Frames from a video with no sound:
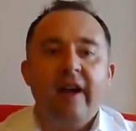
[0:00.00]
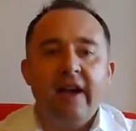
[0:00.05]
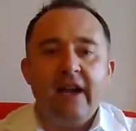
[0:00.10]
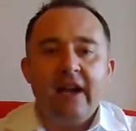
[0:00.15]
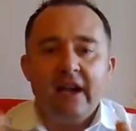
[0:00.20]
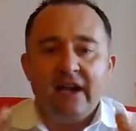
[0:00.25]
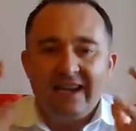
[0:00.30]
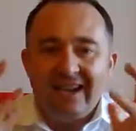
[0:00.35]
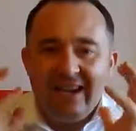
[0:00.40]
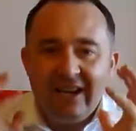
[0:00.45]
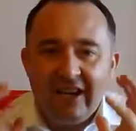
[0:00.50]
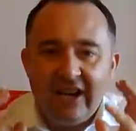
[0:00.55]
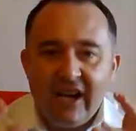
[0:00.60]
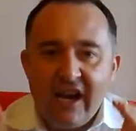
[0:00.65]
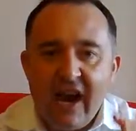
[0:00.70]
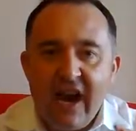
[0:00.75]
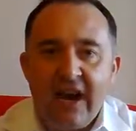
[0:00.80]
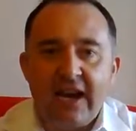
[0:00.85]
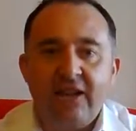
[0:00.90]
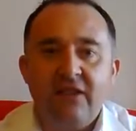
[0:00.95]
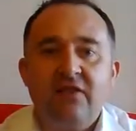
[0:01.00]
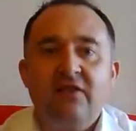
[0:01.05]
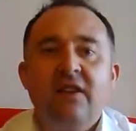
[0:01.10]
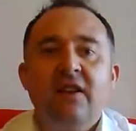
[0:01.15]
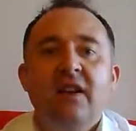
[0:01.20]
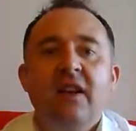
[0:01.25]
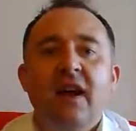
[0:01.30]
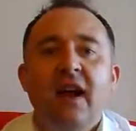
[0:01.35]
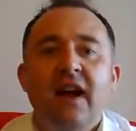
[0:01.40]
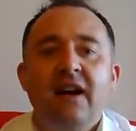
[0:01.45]
They
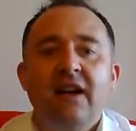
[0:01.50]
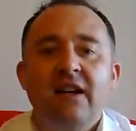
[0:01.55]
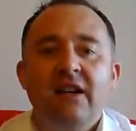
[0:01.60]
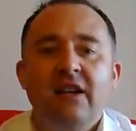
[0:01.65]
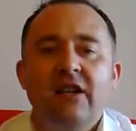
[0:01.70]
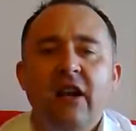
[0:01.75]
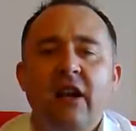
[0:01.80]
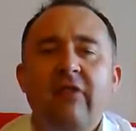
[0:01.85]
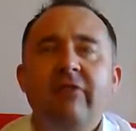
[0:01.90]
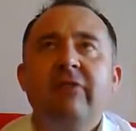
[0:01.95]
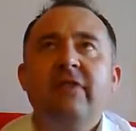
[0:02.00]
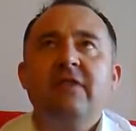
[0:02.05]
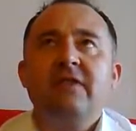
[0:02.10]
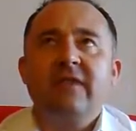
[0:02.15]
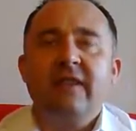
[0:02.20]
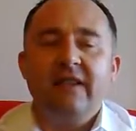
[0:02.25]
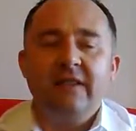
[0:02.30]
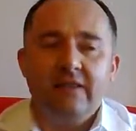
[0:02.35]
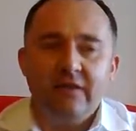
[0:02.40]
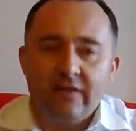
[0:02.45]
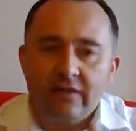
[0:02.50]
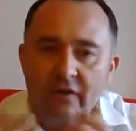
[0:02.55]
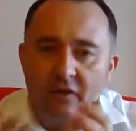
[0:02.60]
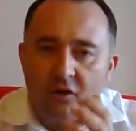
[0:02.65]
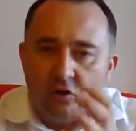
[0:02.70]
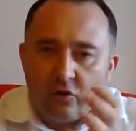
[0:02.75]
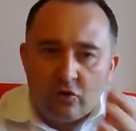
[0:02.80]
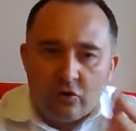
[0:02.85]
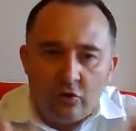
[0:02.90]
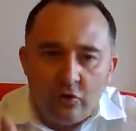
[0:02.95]
connect and love the
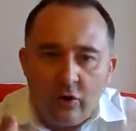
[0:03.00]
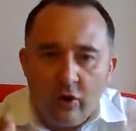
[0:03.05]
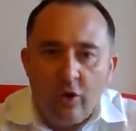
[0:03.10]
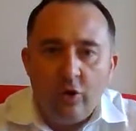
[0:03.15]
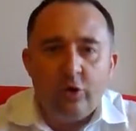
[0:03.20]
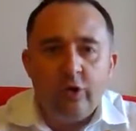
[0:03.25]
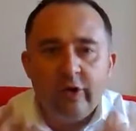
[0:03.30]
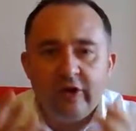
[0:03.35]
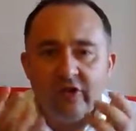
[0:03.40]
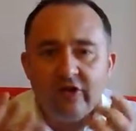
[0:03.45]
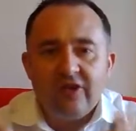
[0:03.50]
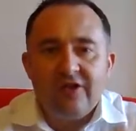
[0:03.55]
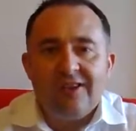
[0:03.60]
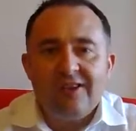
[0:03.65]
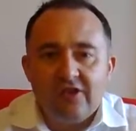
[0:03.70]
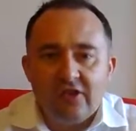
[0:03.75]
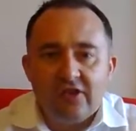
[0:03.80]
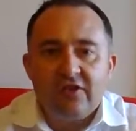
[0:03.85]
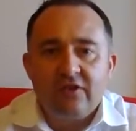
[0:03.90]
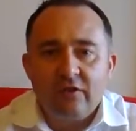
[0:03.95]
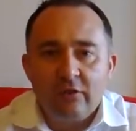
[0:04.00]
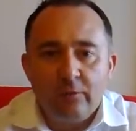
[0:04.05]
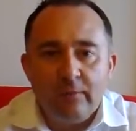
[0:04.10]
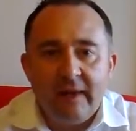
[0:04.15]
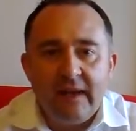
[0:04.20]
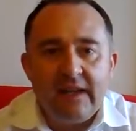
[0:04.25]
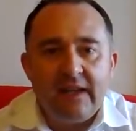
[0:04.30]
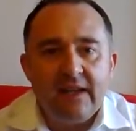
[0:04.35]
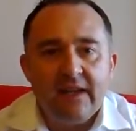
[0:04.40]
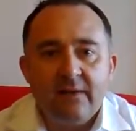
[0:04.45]
sense of control that
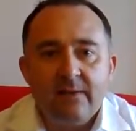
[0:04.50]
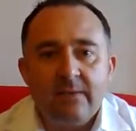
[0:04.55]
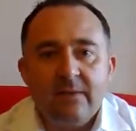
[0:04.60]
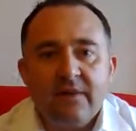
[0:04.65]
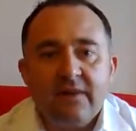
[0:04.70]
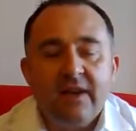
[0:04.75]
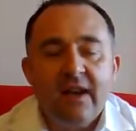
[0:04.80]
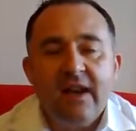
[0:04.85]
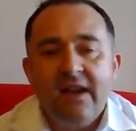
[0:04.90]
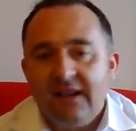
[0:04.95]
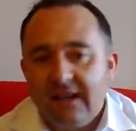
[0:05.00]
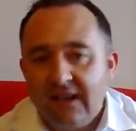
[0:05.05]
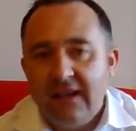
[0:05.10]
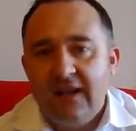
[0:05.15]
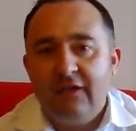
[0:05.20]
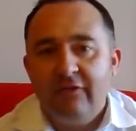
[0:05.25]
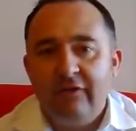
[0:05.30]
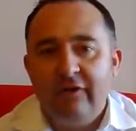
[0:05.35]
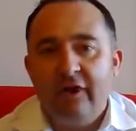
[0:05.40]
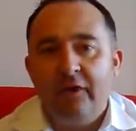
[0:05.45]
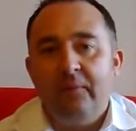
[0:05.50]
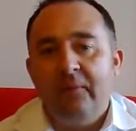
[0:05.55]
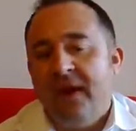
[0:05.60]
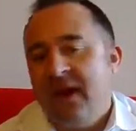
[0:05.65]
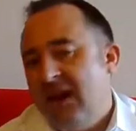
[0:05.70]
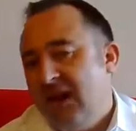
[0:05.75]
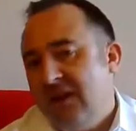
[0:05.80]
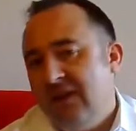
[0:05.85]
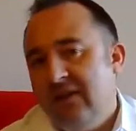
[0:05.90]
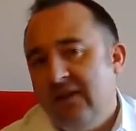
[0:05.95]
digital mediums give
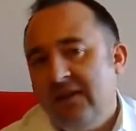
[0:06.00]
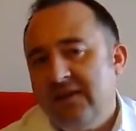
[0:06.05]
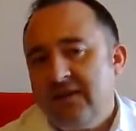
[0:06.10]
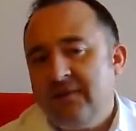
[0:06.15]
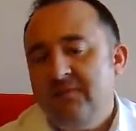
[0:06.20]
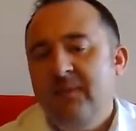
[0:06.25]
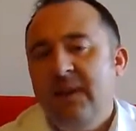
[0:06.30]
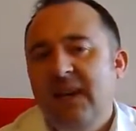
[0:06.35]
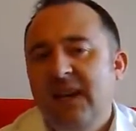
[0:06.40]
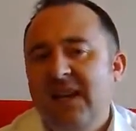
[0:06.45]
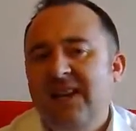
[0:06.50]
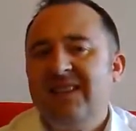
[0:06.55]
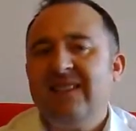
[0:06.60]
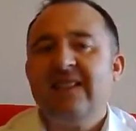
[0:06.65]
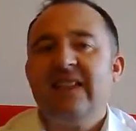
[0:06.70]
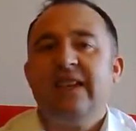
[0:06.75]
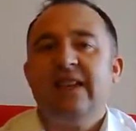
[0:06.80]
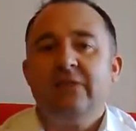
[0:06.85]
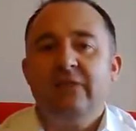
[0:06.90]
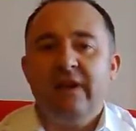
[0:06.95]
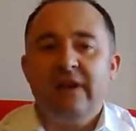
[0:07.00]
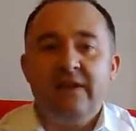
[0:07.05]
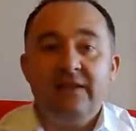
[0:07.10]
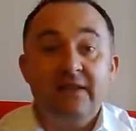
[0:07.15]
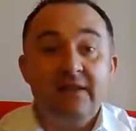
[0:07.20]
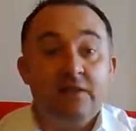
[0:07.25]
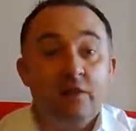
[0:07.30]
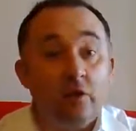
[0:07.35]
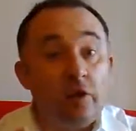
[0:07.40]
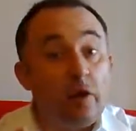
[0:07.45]
them. This
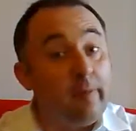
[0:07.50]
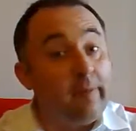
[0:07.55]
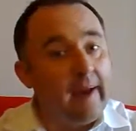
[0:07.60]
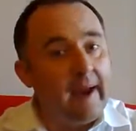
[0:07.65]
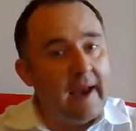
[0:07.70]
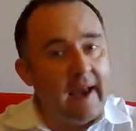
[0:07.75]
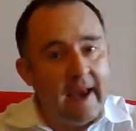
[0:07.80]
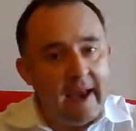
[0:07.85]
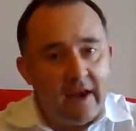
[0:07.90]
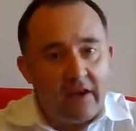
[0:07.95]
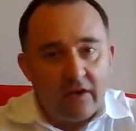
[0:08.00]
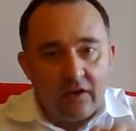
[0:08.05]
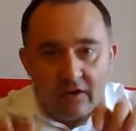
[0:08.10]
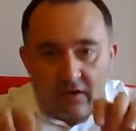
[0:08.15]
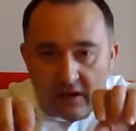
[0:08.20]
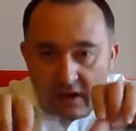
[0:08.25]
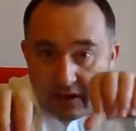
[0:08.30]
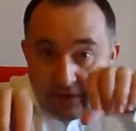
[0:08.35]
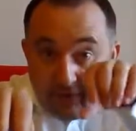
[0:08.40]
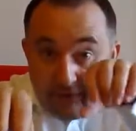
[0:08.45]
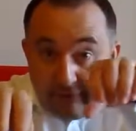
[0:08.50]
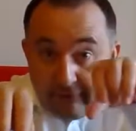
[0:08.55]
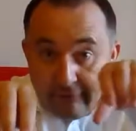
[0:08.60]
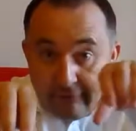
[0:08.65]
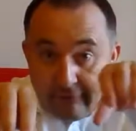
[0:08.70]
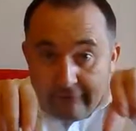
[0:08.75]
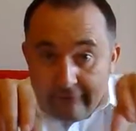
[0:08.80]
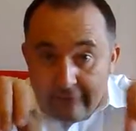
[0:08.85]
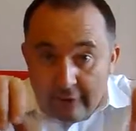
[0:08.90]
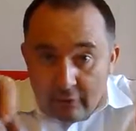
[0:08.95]
mini-series is all about how you
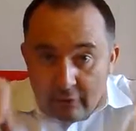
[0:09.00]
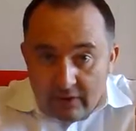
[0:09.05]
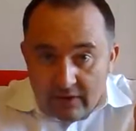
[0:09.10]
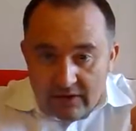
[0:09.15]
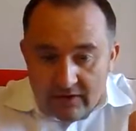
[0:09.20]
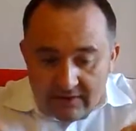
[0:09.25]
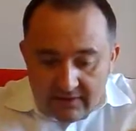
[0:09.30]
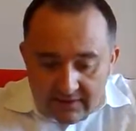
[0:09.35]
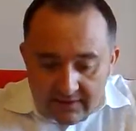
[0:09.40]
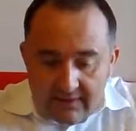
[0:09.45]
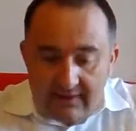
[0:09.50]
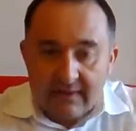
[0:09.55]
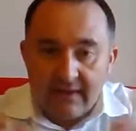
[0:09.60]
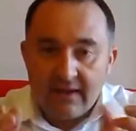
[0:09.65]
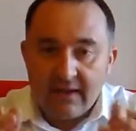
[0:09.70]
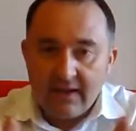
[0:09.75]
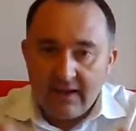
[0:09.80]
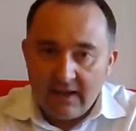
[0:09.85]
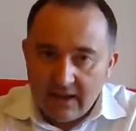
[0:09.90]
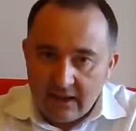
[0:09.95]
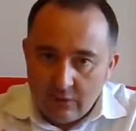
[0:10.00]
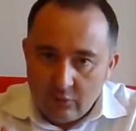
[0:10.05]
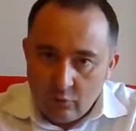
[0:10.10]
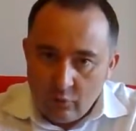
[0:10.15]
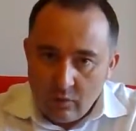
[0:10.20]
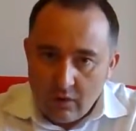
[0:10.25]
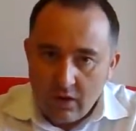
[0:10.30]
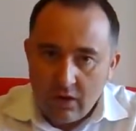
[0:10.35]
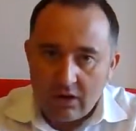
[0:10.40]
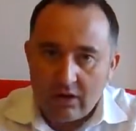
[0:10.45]
influence
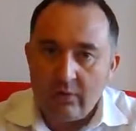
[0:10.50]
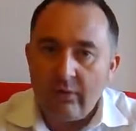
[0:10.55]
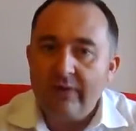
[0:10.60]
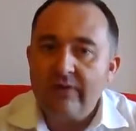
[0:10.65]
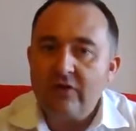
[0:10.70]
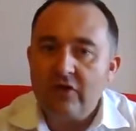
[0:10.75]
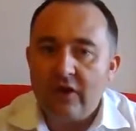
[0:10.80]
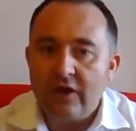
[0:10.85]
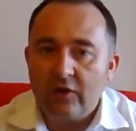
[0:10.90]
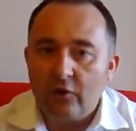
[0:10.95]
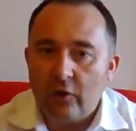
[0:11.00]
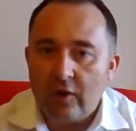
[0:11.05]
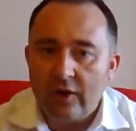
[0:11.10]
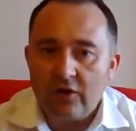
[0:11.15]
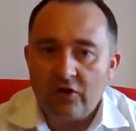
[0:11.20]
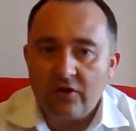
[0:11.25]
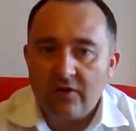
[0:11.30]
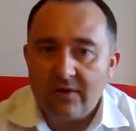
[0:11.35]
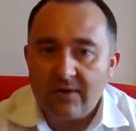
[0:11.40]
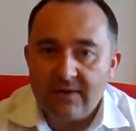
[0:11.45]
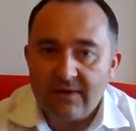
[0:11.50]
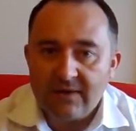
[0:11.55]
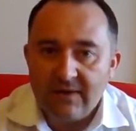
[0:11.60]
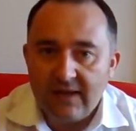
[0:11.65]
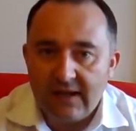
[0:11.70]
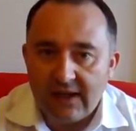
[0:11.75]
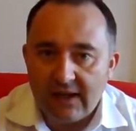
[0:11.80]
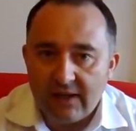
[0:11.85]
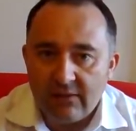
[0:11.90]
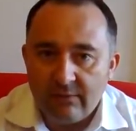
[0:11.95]
and work with Generation
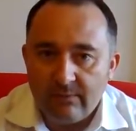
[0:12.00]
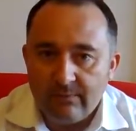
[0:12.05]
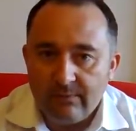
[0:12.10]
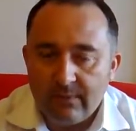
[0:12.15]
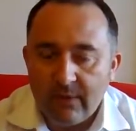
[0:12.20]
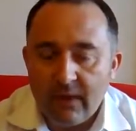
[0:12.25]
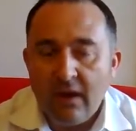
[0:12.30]
C.